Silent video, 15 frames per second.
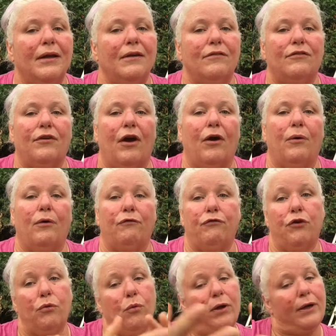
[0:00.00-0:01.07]
So if
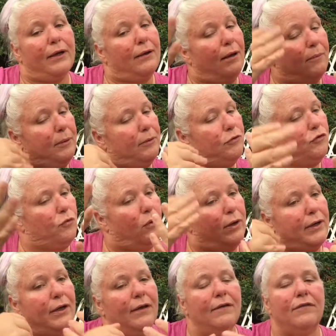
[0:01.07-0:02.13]
you want to come and
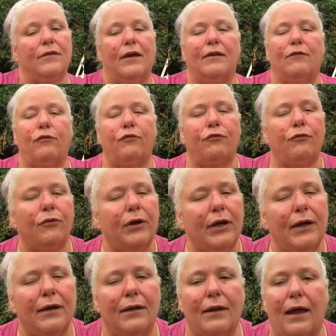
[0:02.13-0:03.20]
join us, it's
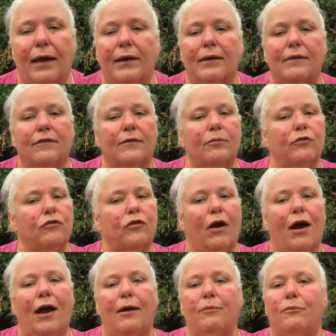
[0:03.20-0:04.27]
free to like and
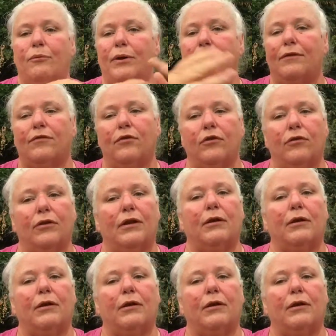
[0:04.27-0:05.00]
subscribe. We certainly